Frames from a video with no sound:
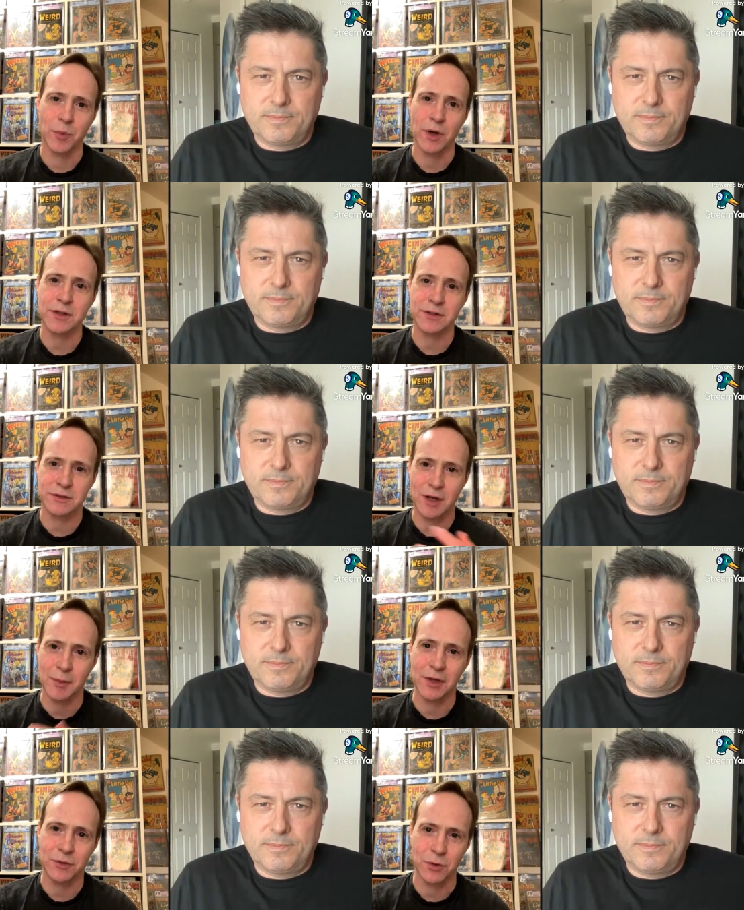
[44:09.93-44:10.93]
Speaker 1: books coming
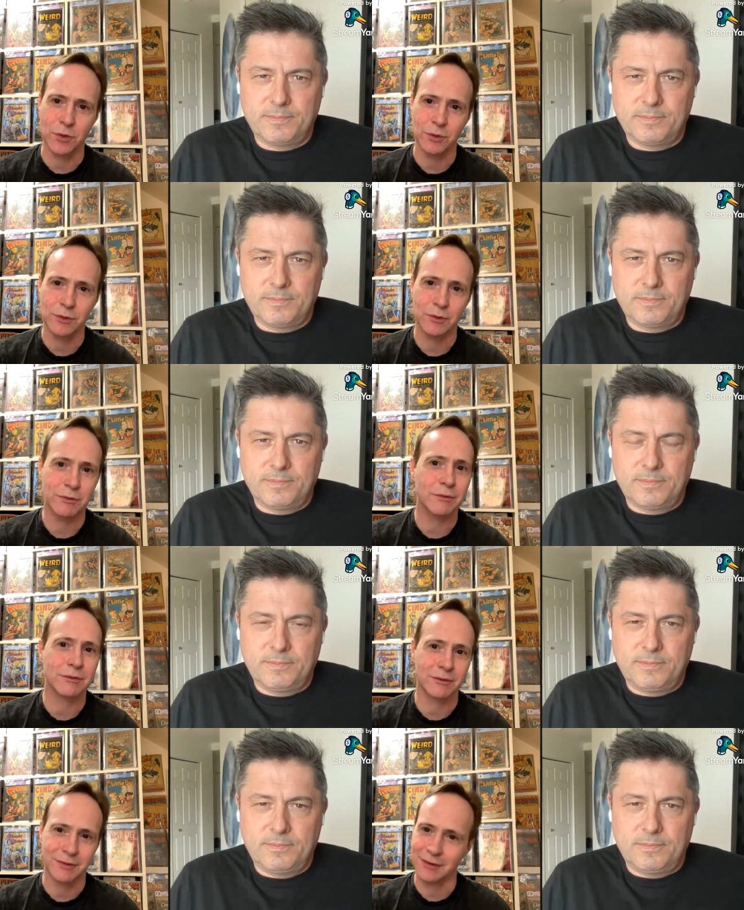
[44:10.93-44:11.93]
through,
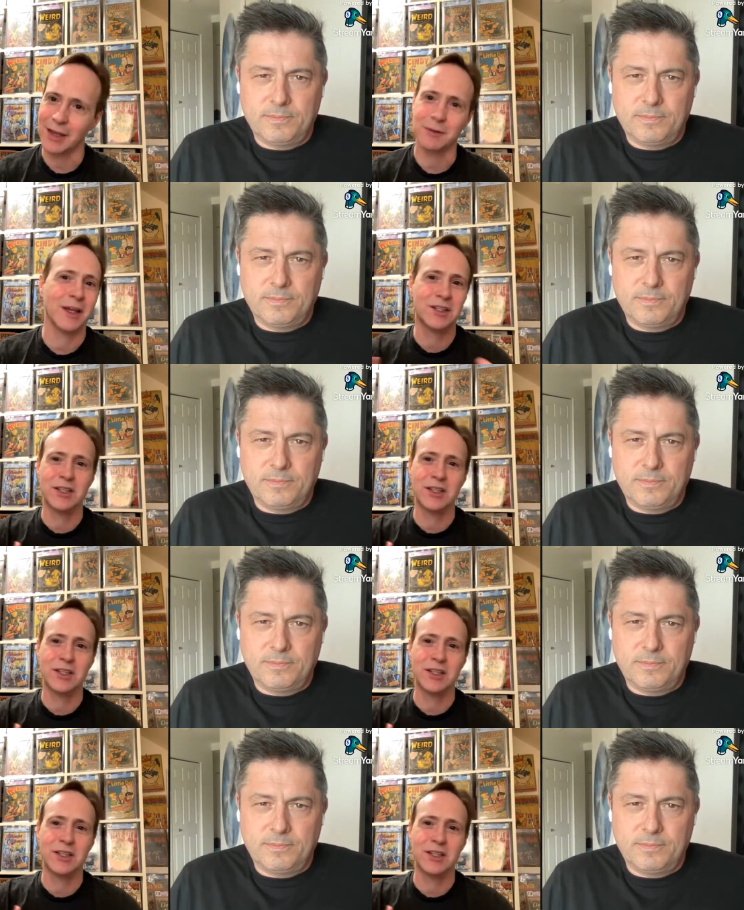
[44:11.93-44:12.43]
it, it